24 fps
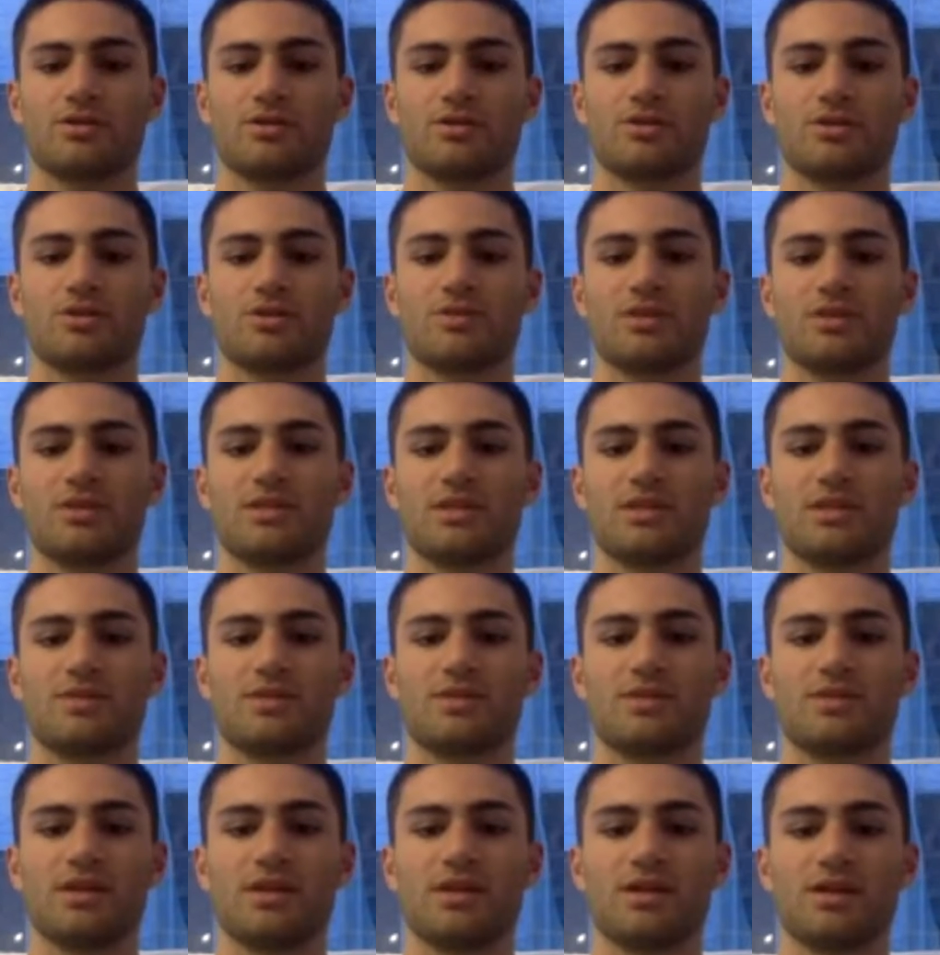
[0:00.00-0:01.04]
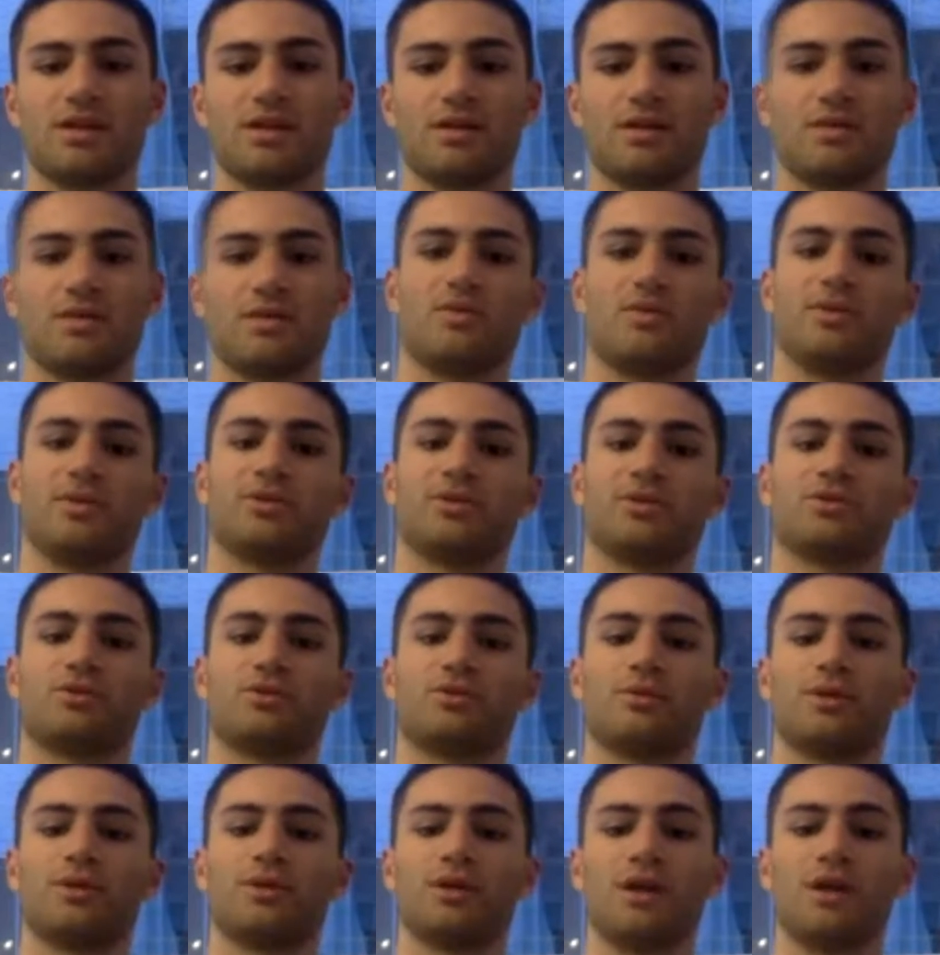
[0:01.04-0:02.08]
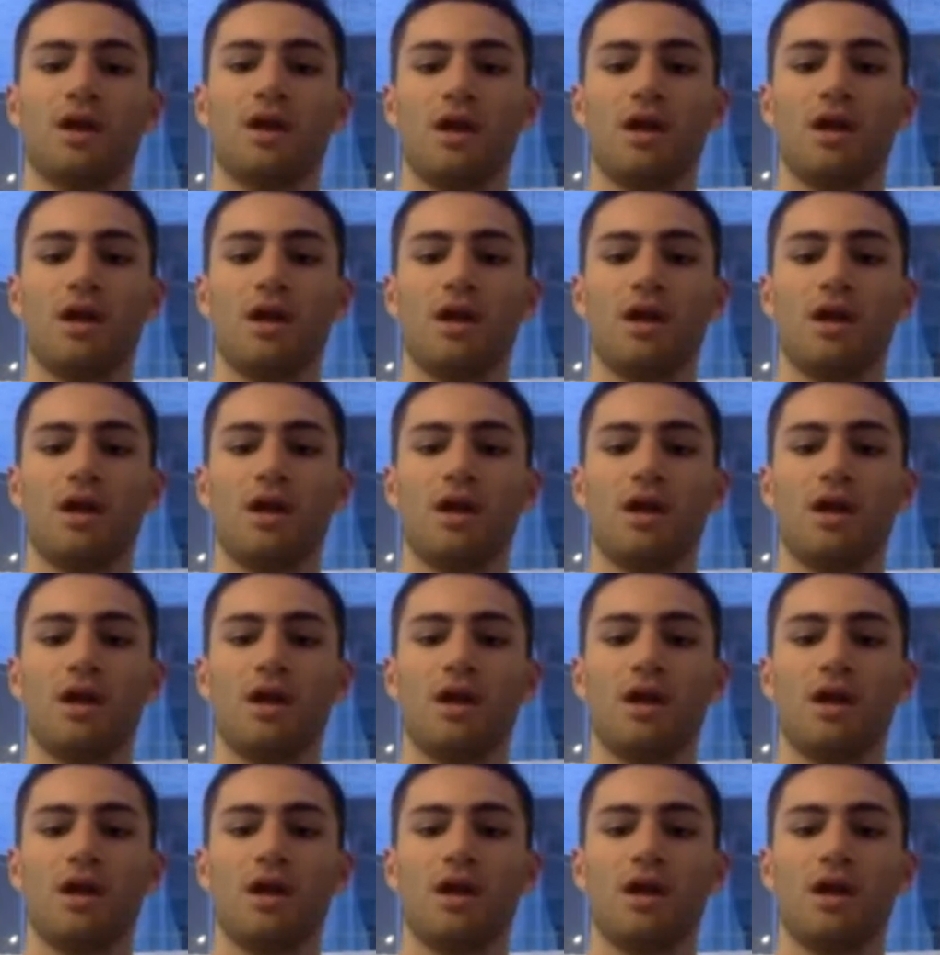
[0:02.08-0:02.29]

Just me and Seb today. It'll be a short one.